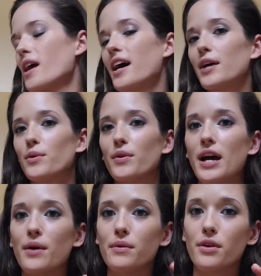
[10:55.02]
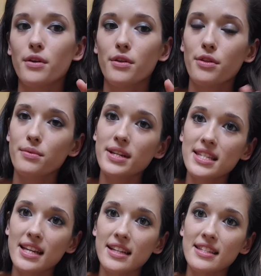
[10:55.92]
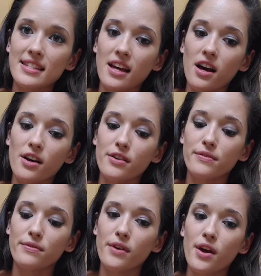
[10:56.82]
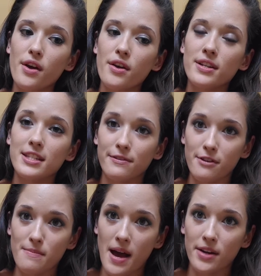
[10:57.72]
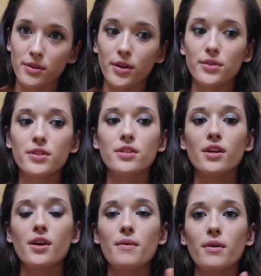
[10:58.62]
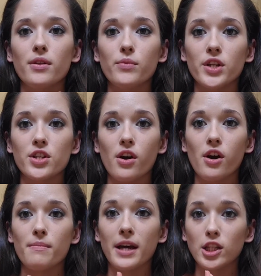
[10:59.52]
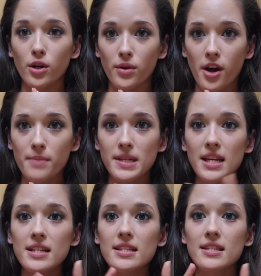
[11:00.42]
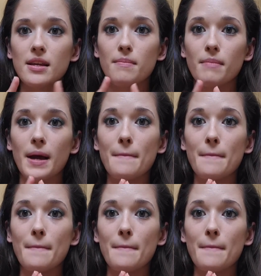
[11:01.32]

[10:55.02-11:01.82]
I wrote out 3 sets of different macros, which are my low carb days, my